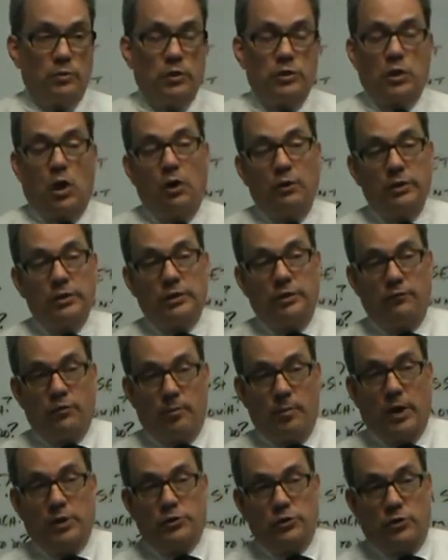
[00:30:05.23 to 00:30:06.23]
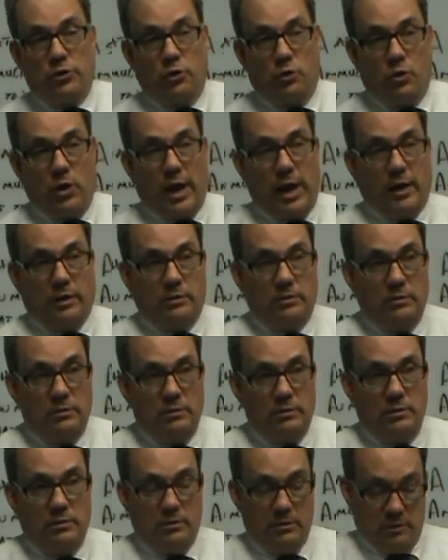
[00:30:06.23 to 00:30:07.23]
Is all this information correct?
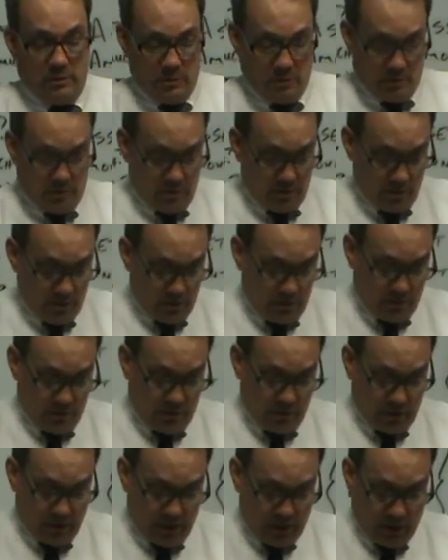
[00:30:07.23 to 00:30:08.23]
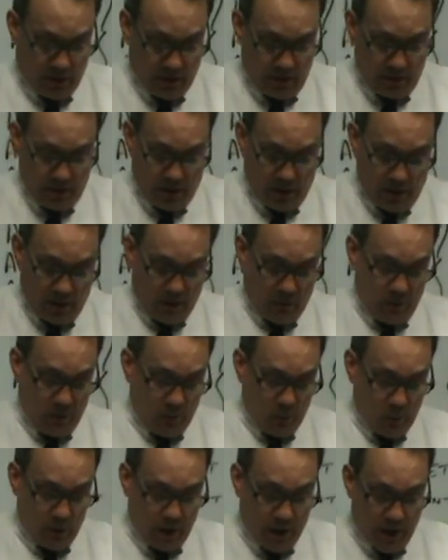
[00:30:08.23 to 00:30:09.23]
All right, and then
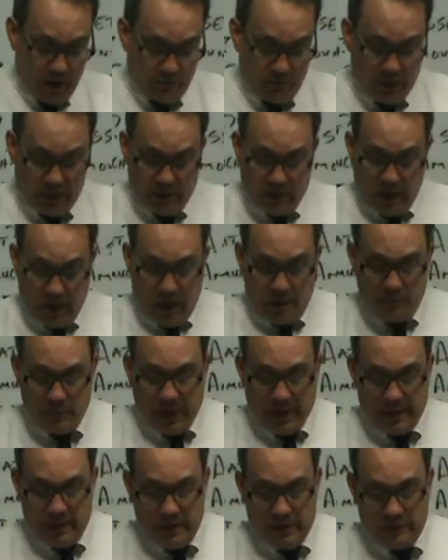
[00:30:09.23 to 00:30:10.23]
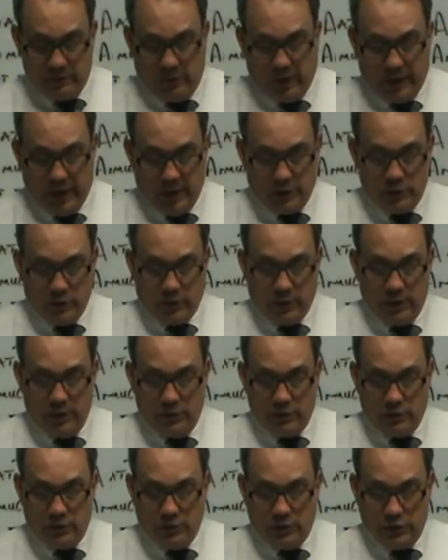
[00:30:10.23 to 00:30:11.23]
we'll need to update it as financial
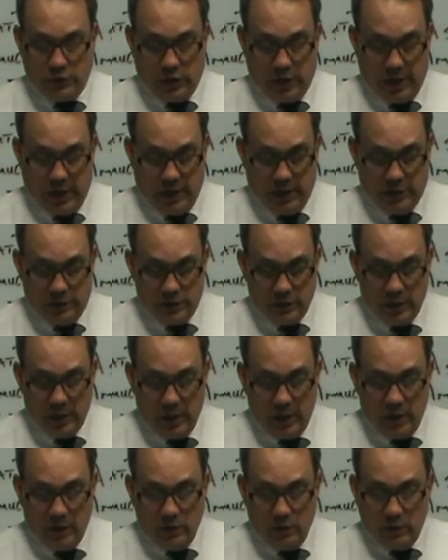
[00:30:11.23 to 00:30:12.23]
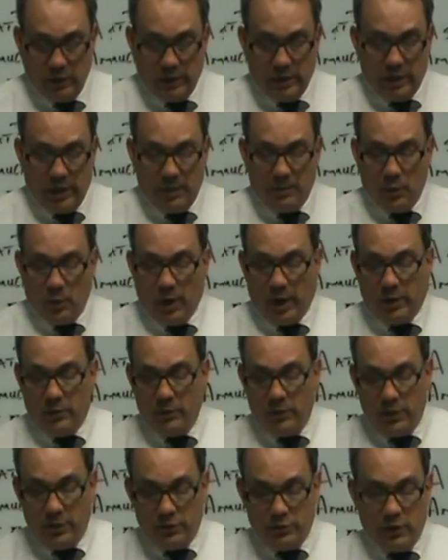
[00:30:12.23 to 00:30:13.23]
conditions change. You'll need to keep a record of
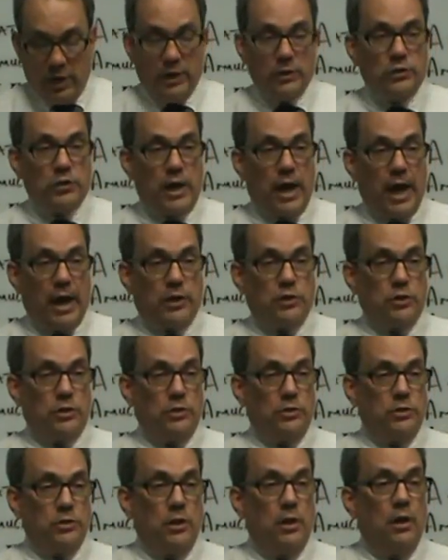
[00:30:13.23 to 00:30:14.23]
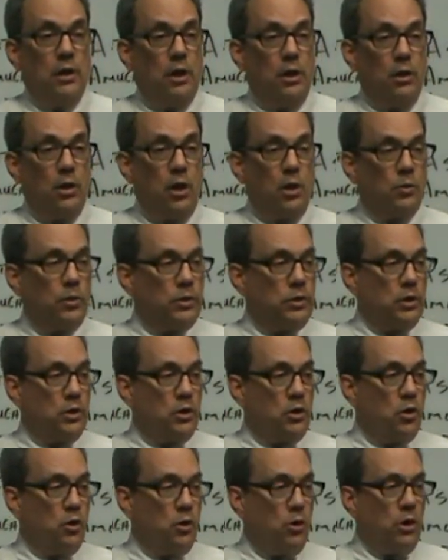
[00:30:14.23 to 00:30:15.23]
their transactions along with the
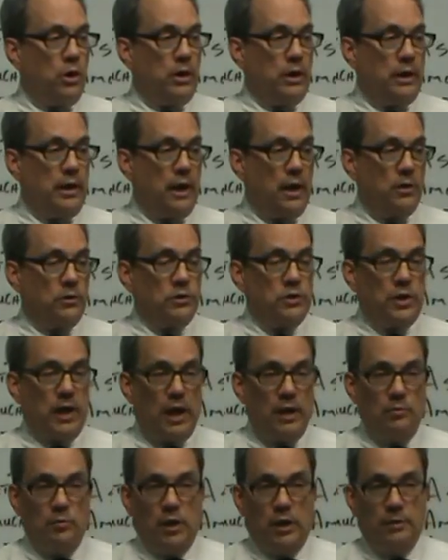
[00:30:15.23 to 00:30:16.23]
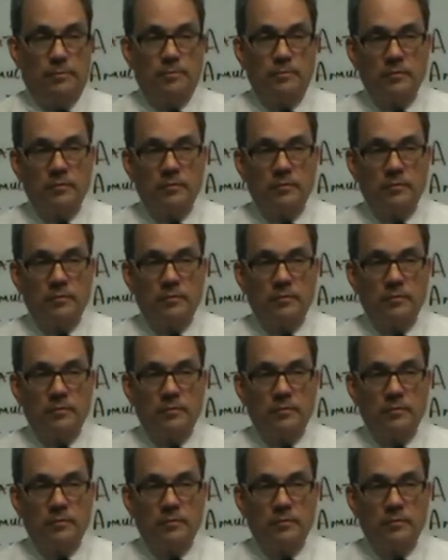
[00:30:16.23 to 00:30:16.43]
current account statement.